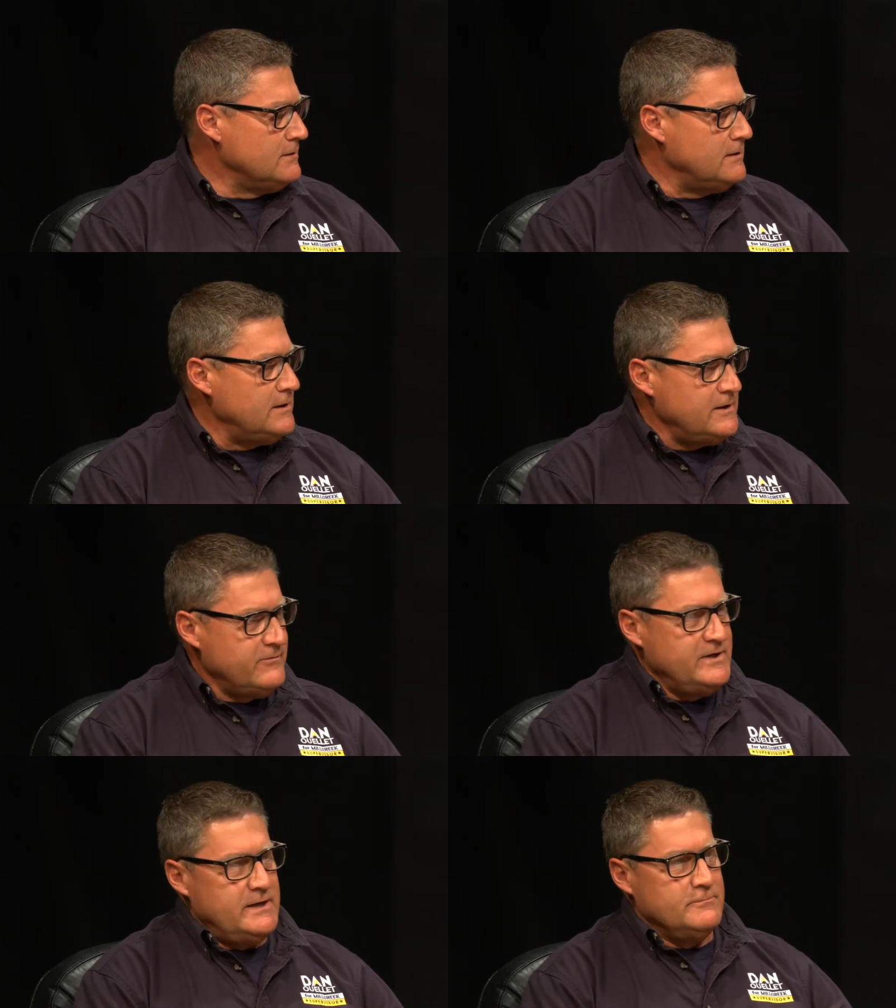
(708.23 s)
And
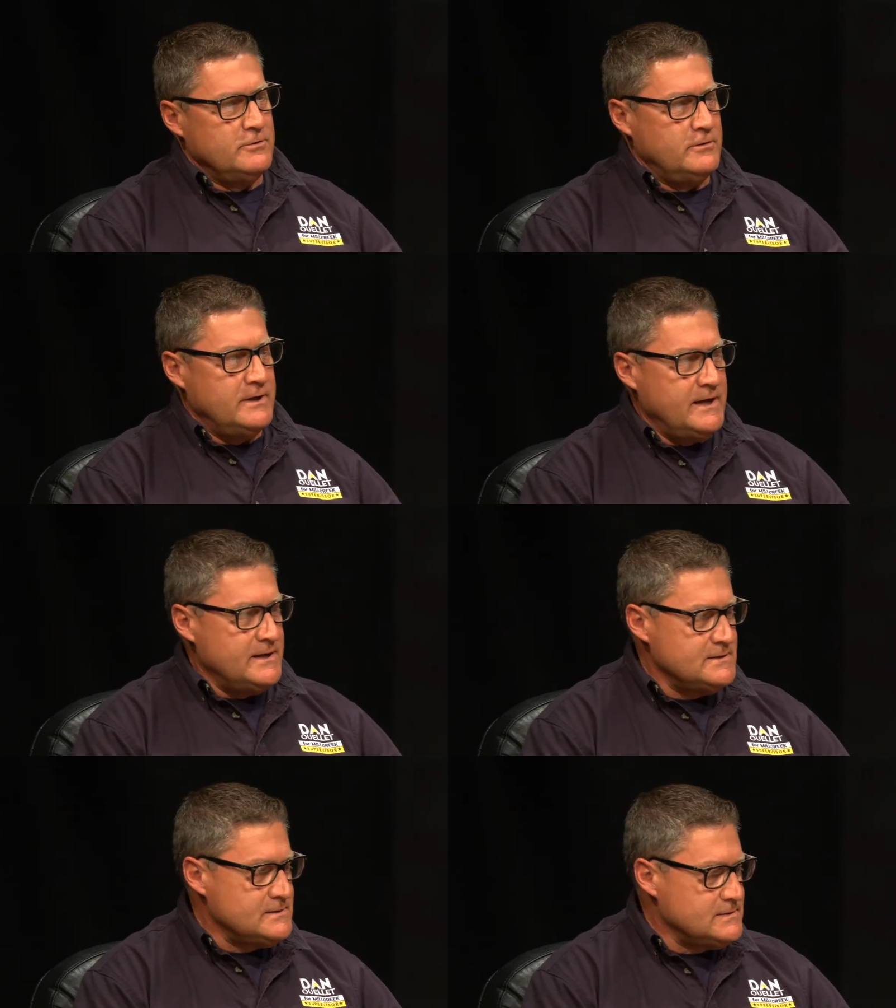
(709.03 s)
every neighborhood
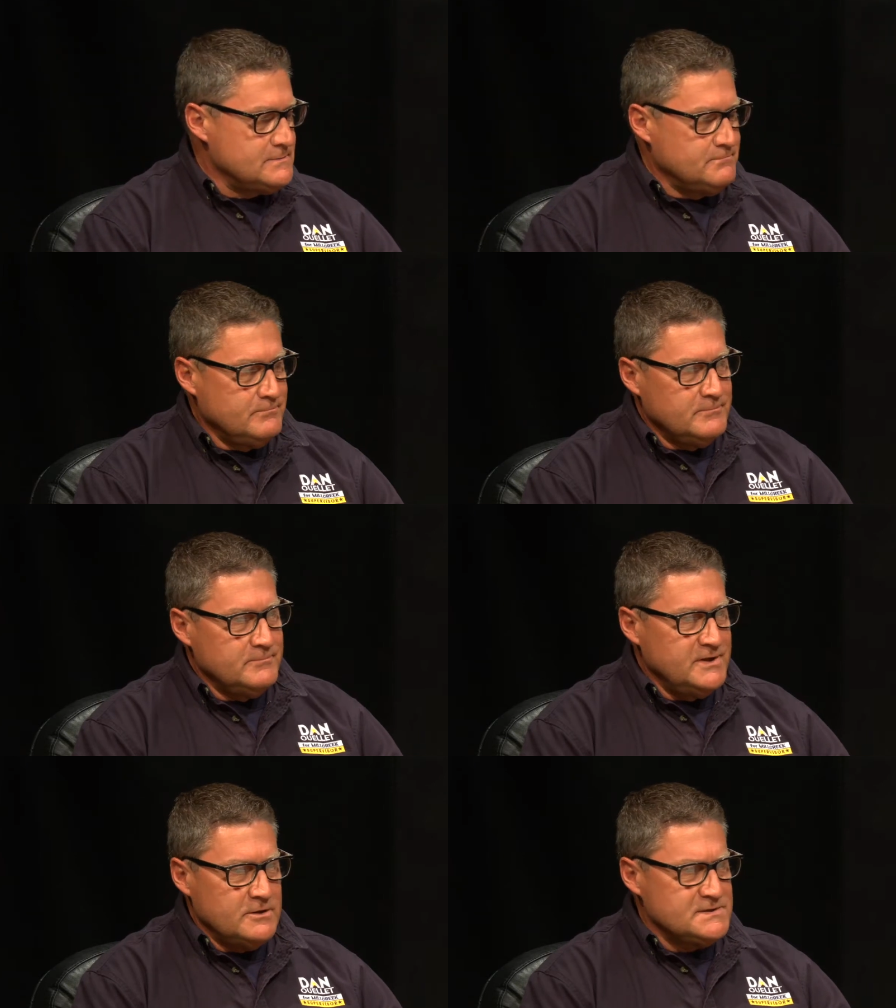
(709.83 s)
has,
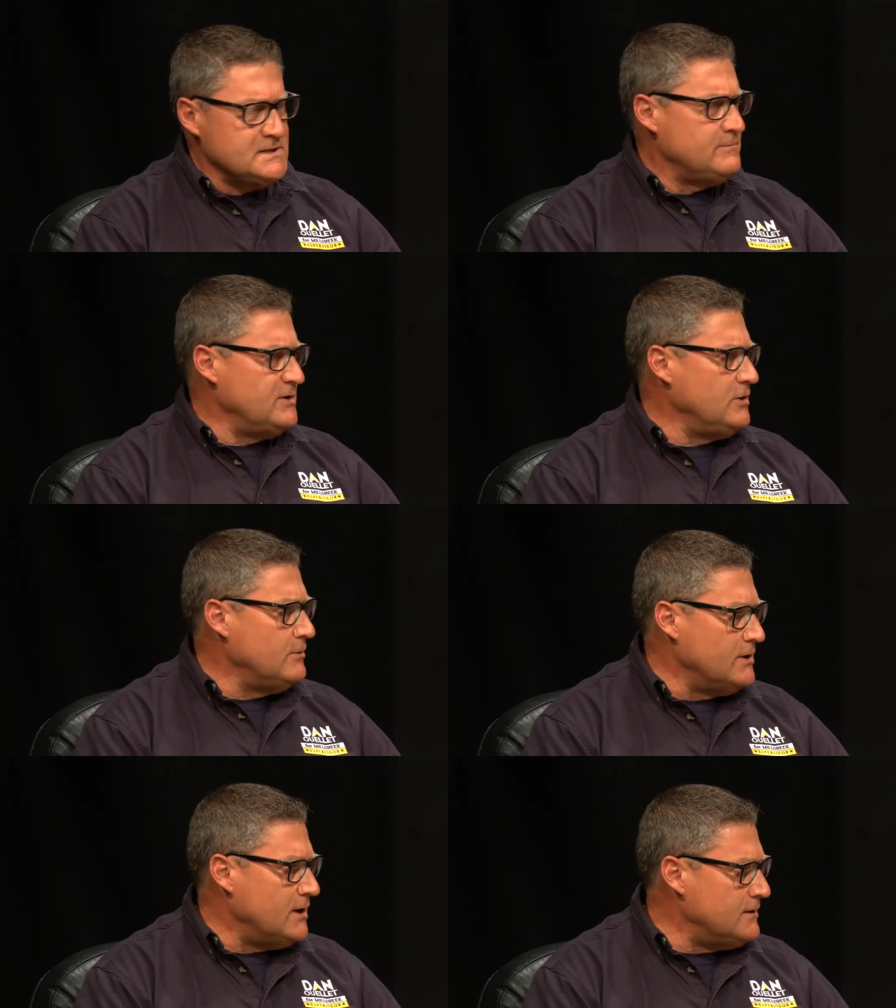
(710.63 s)
you know, something
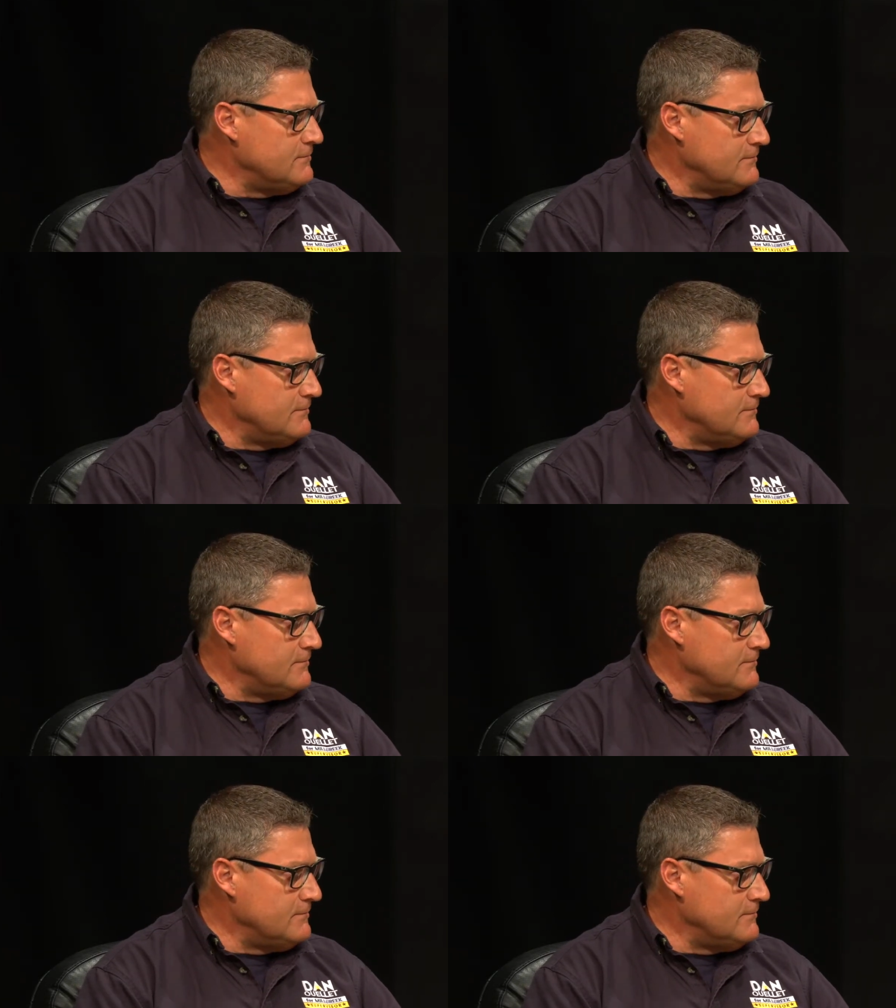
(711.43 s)
going on,